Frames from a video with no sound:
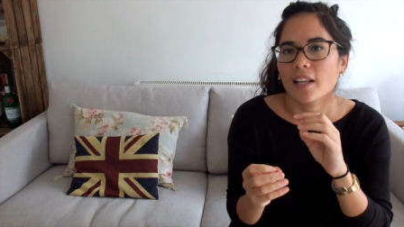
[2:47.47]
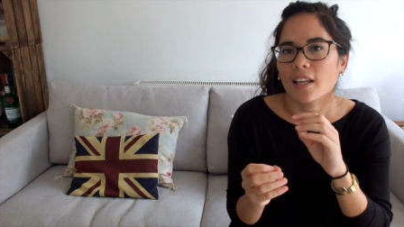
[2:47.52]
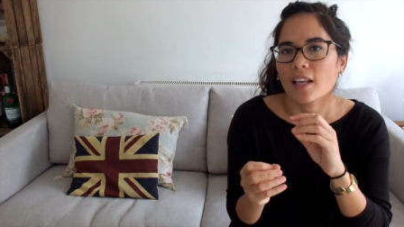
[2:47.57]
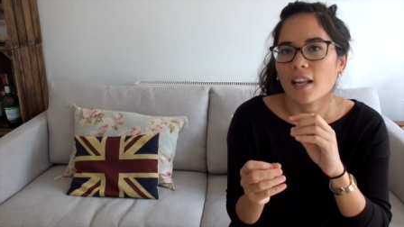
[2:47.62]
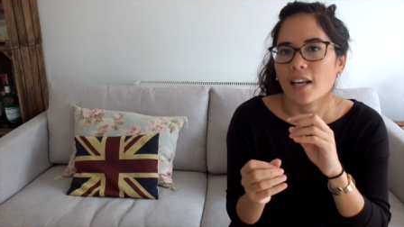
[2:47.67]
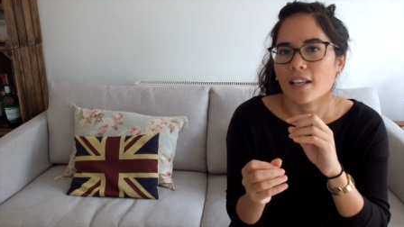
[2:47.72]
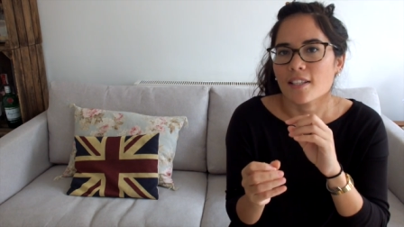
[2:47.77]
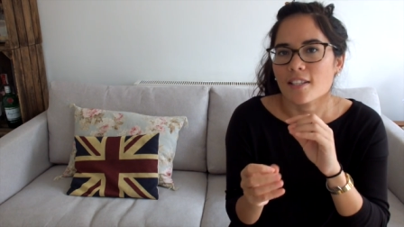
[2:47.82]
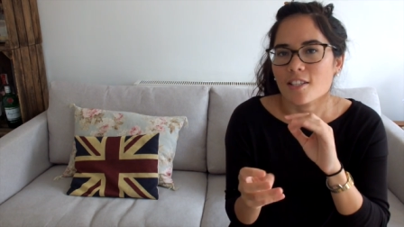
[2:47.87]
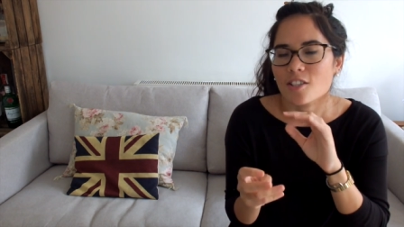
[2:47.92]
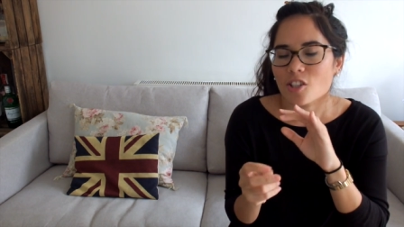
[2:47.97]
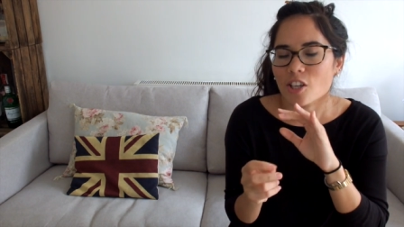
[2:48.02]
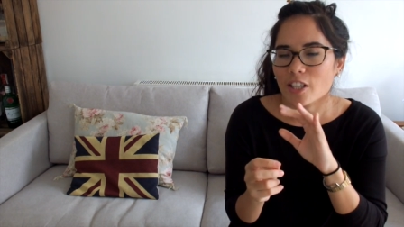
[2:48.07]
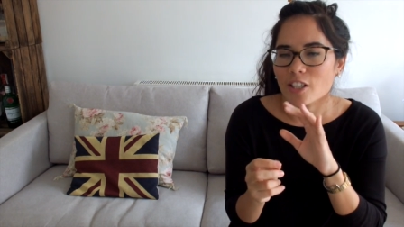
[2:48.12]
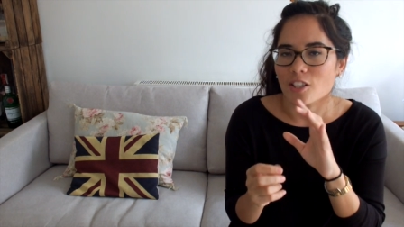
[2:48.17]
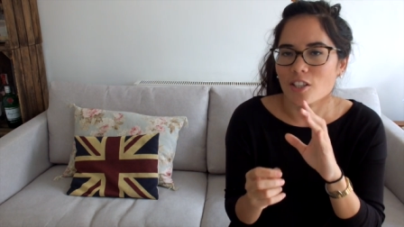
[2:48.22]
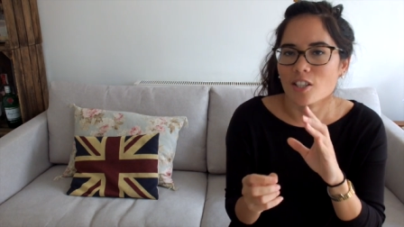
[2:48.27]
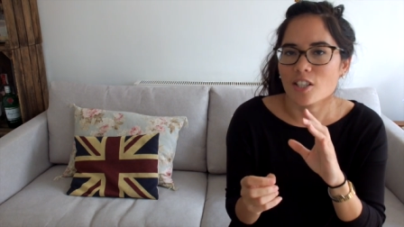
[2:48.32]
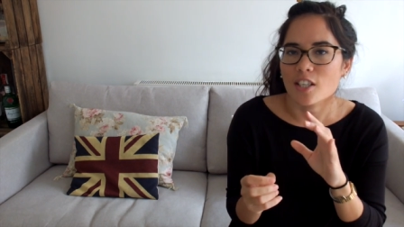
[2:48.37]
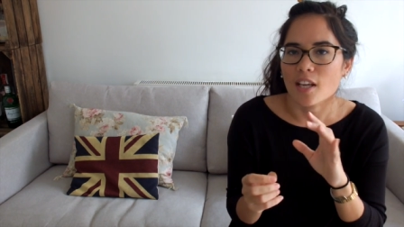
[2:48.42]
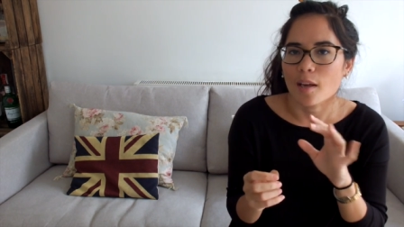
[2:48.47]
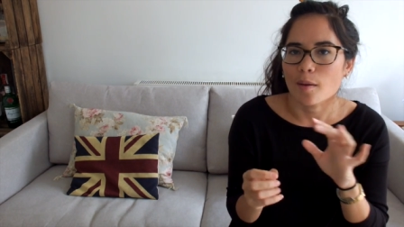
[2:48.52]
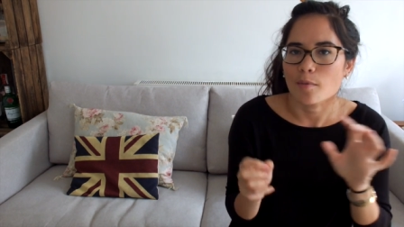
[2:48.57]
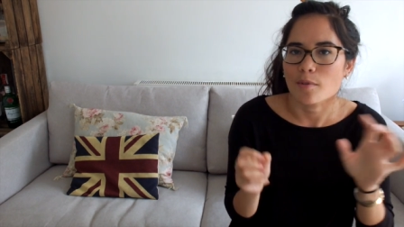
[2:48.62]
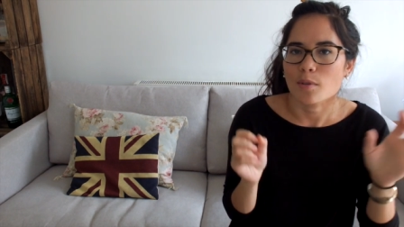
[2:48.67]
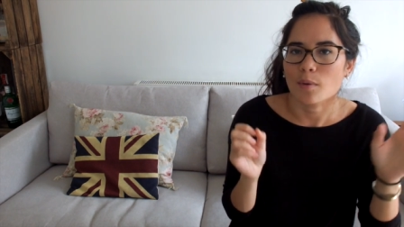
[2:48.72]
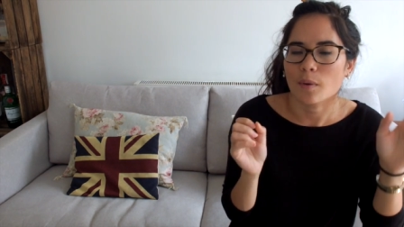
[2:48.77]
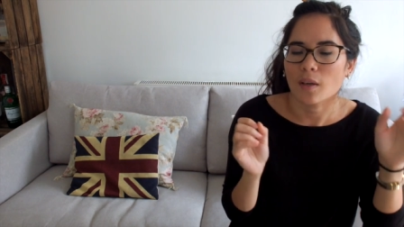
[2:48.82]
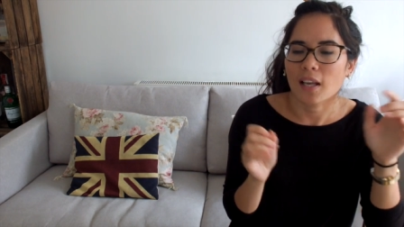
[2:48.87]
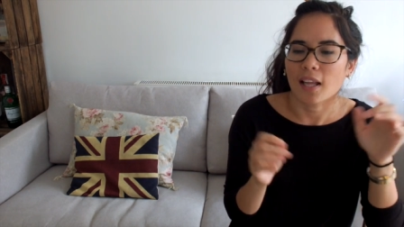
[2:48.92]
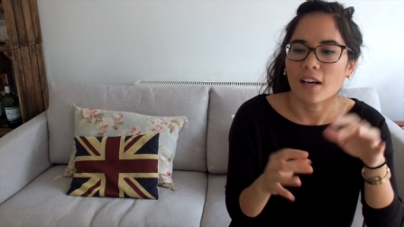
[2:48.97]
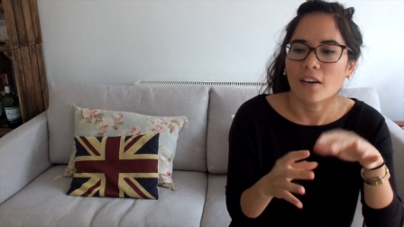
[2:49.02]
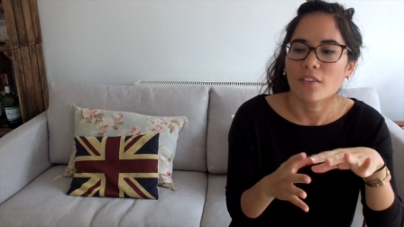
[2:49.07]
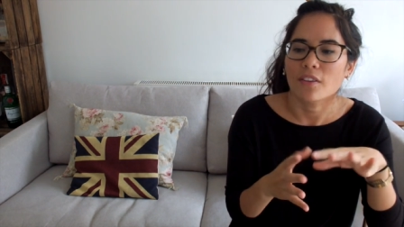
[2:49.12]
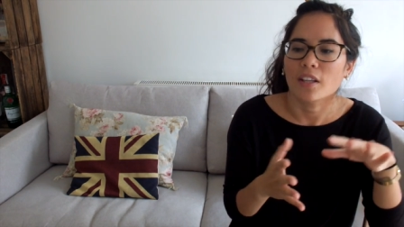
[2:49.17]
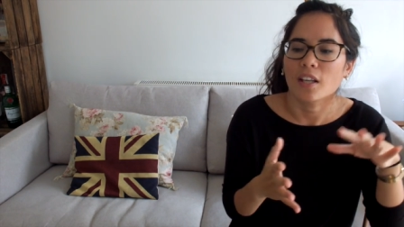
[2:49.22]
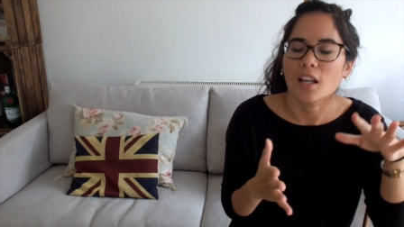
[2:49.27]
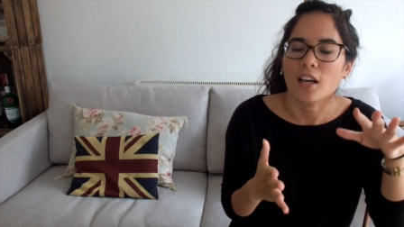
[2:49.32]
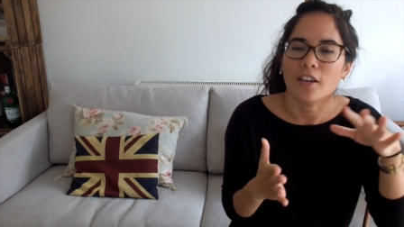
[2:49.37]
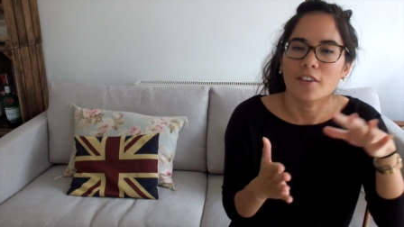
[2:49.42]
lens changes shape to
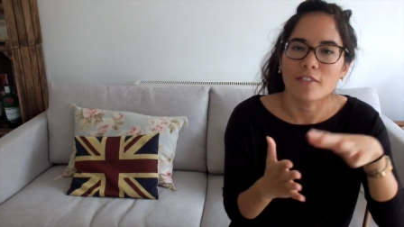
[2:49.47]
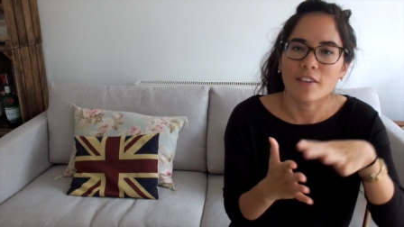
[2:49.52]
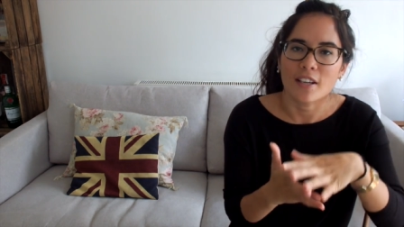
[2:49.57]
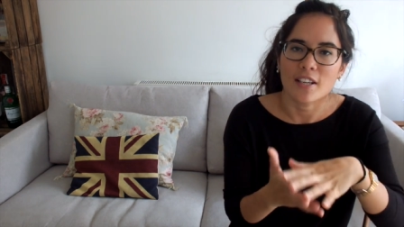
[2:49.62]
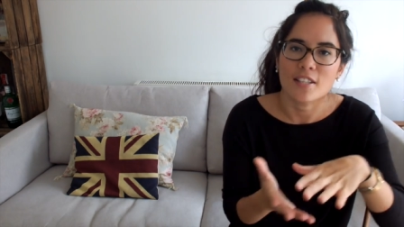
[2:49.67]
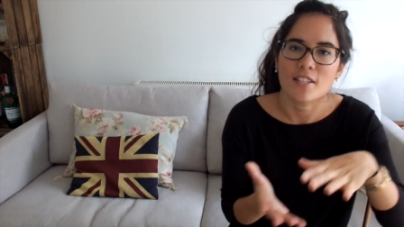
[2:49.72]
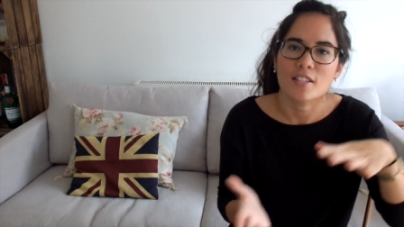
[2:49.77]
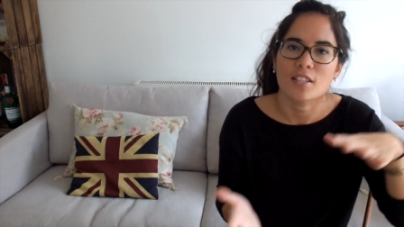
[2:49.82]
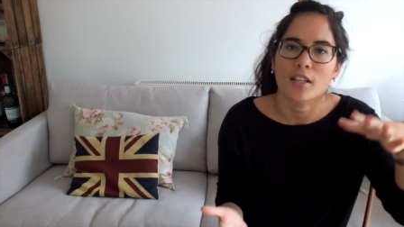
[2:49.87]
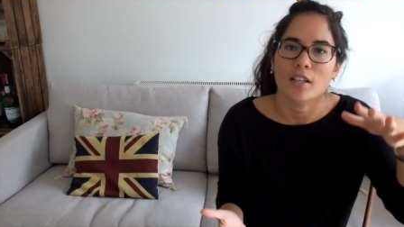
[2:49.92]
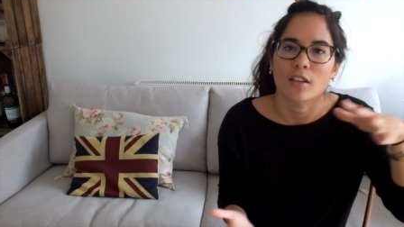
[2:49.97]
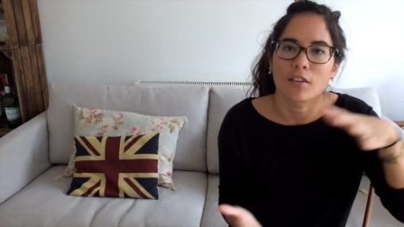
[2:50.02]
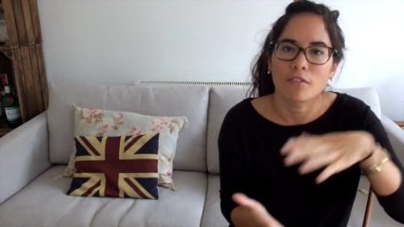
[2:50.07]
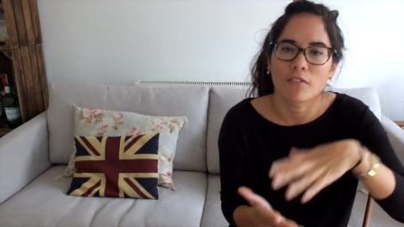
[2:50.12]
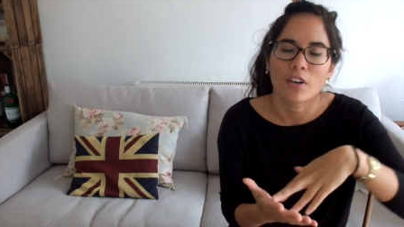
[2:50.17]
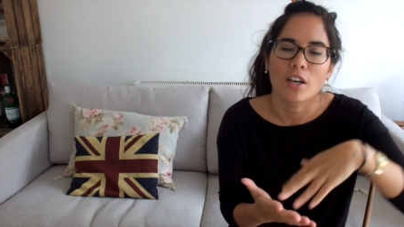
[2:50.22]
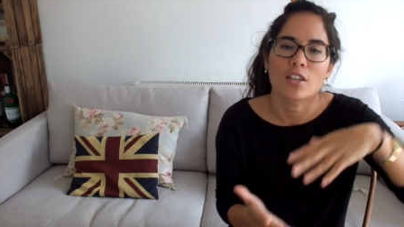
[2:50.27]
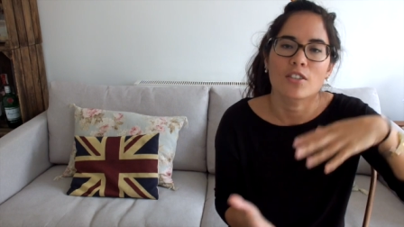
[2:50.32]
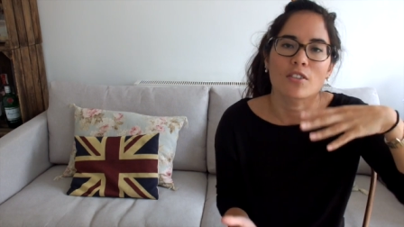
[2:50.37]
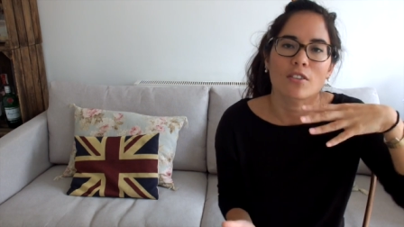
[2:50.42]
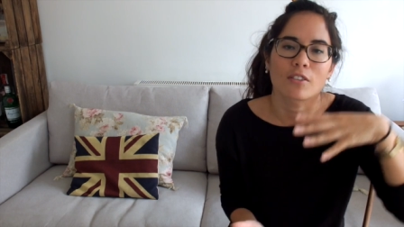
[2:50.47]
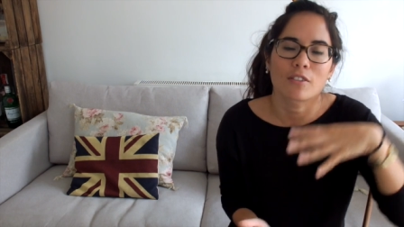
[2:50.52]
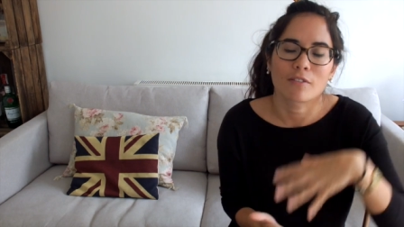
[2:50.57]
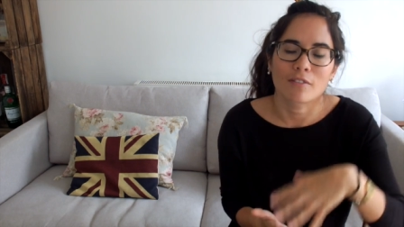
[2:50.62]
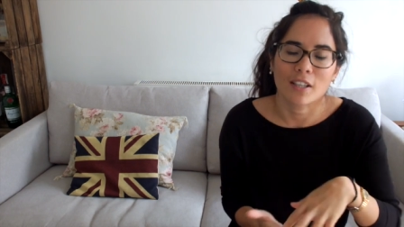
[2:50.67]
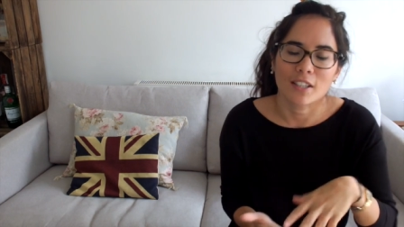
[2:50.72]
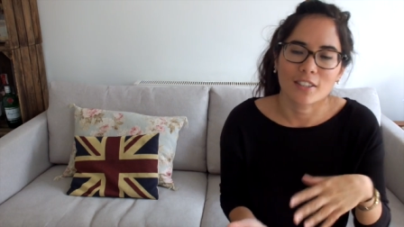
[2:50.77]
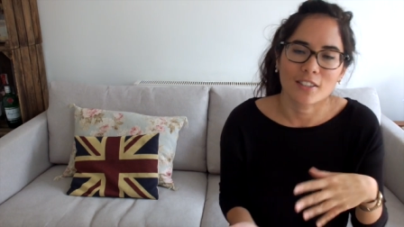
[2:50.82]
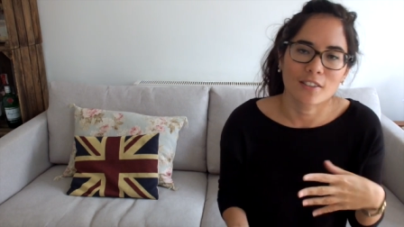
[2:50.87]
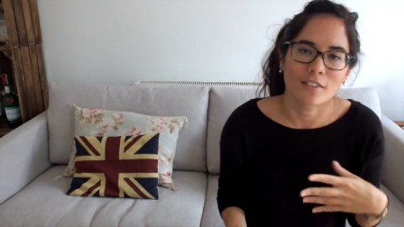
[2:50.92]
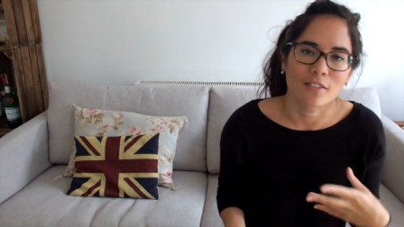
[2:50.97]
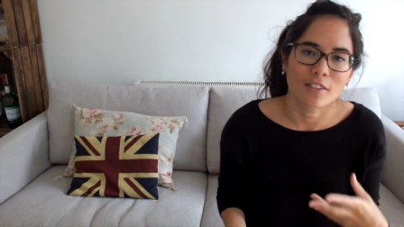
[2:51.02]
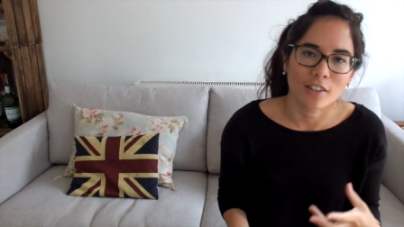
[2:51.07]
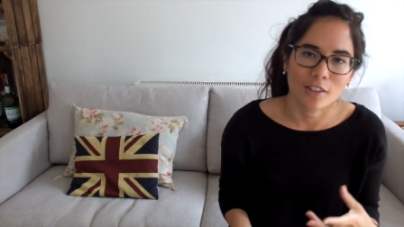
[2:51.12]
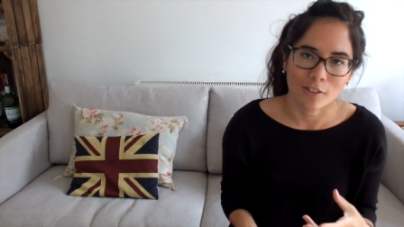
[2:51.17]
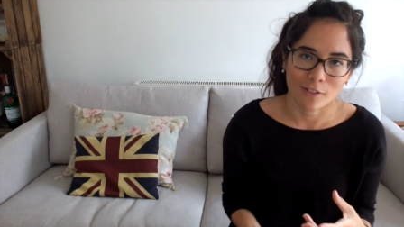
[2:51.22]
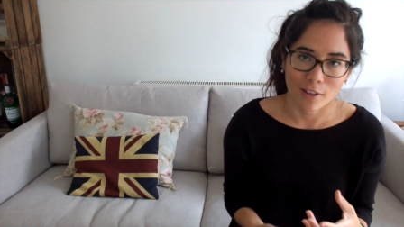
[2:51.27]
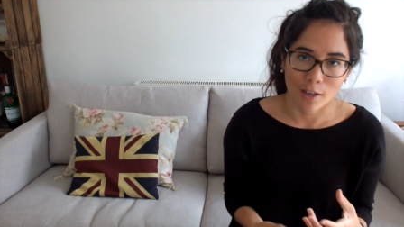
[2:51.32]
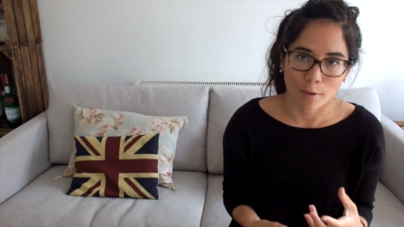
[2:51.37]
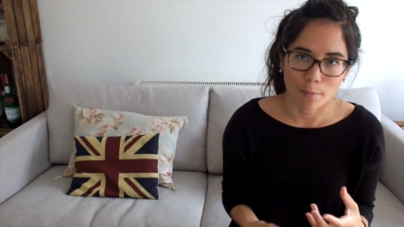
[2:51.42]
allow the light rays to converge on the retina in the
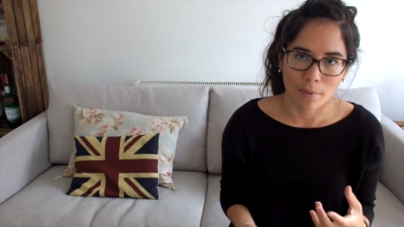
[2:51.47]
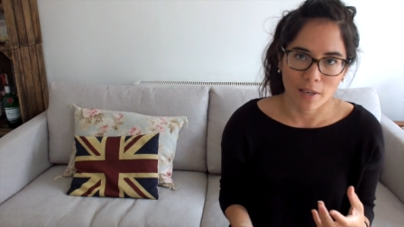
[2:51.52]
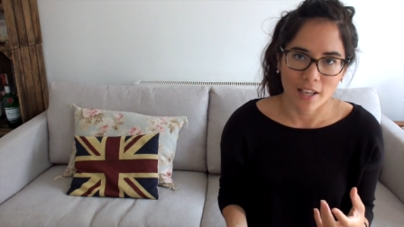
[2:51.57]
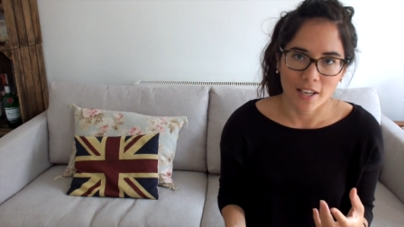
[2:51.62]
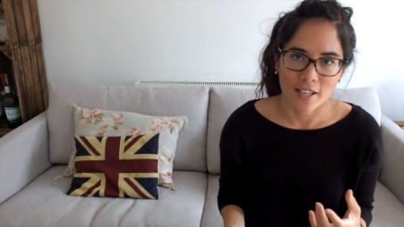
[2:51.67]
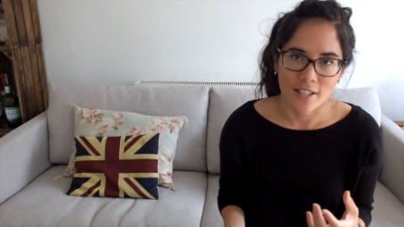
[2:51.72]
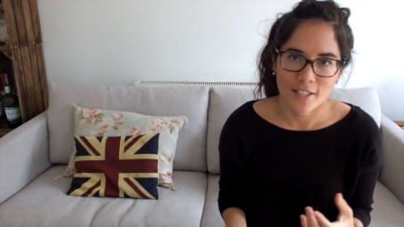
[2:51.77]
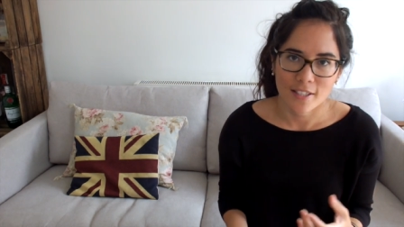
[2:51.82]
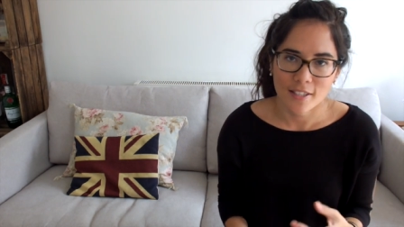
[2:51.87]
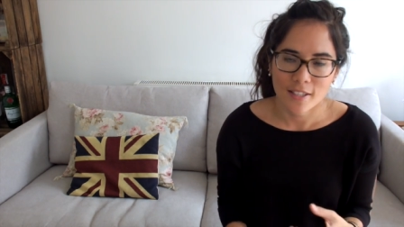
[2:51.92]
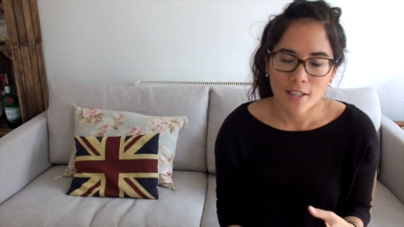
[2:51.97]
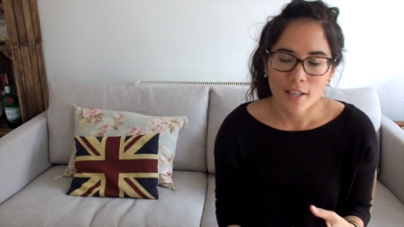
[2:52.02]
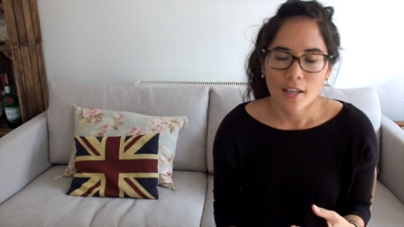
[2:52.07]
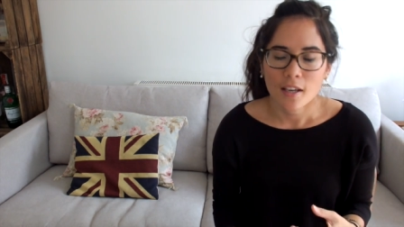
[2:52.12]
correct place.